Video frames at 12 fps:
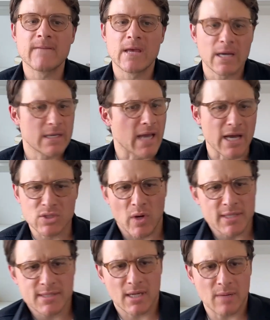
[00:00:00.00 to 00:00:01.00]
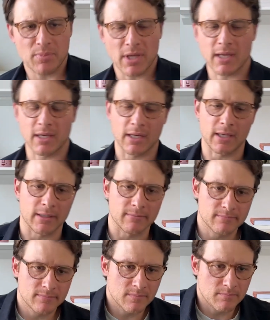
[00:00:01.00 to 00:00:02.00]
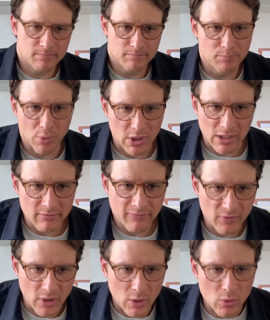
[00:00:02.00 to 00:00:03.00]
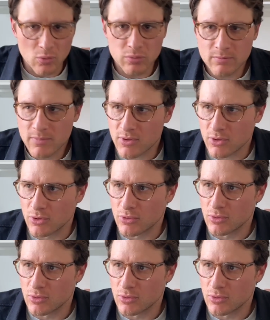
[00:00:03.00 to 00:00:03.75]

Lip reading: Yeah, so I set up like a booking flow through